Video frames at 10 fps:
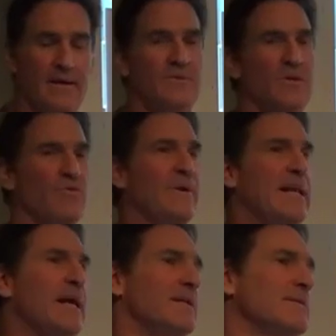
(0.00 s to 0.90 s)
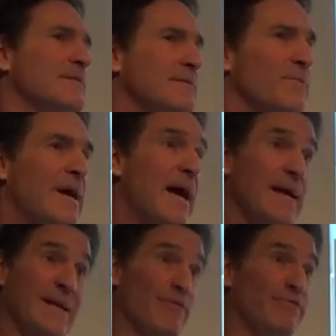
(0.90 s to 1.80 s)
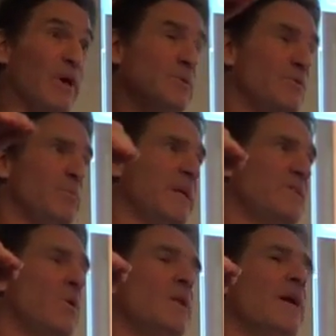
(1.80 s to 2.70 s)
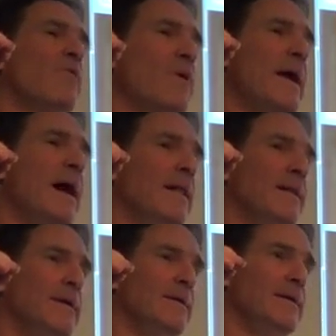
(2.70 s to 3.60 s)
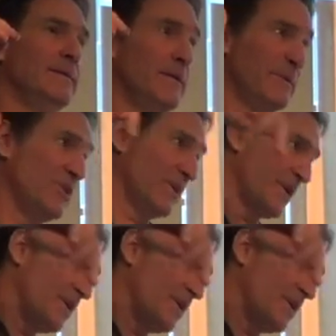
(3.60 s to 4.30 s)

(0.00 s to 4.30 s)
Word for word: It took three days. We had to get flown to a place called El Real, and we took a